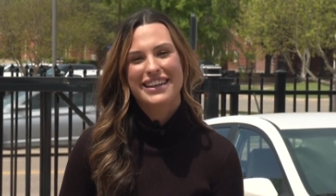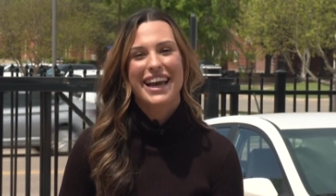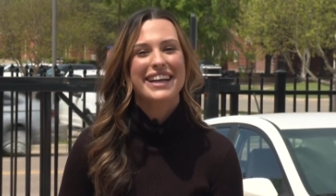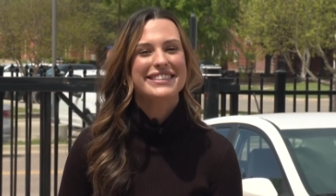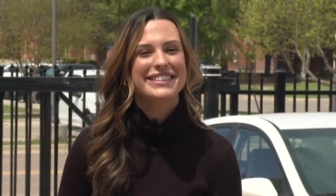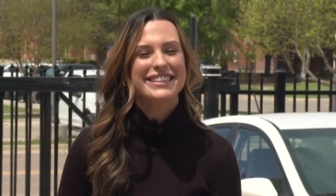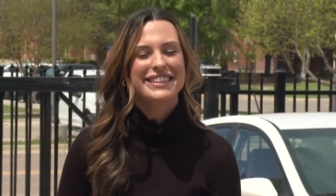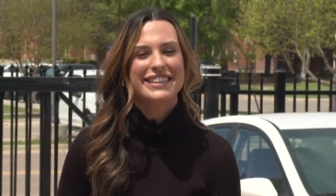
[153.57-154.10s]

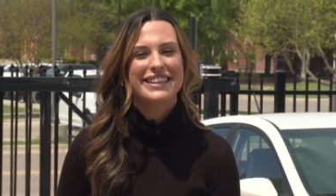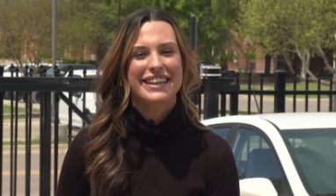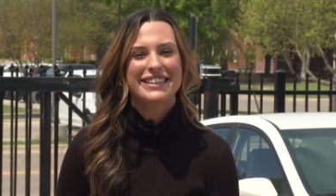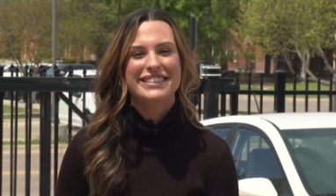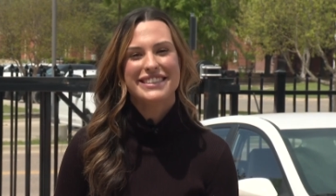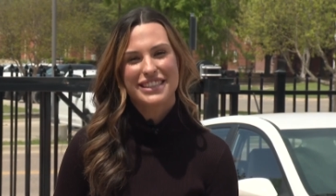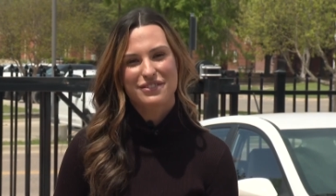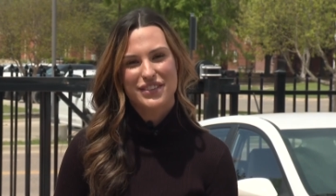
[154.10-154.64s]
k c e
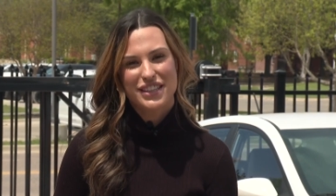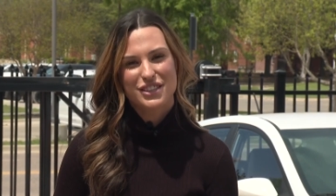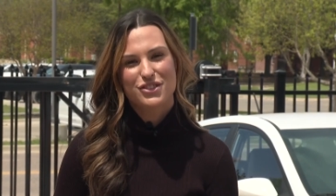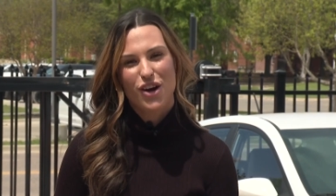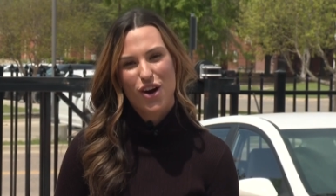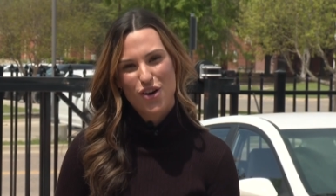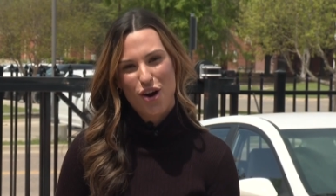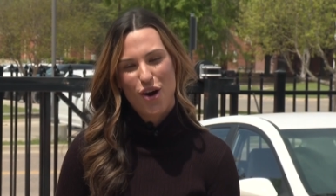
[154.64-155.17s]
n t v
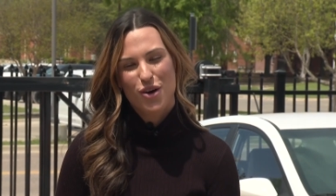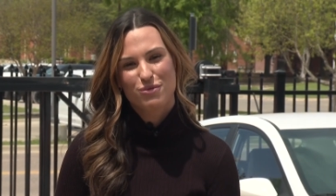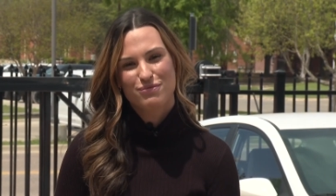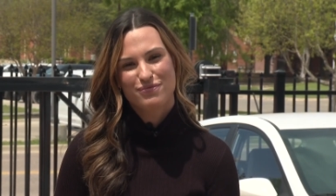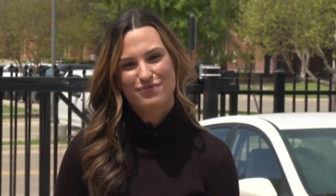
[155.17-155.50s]
dot com.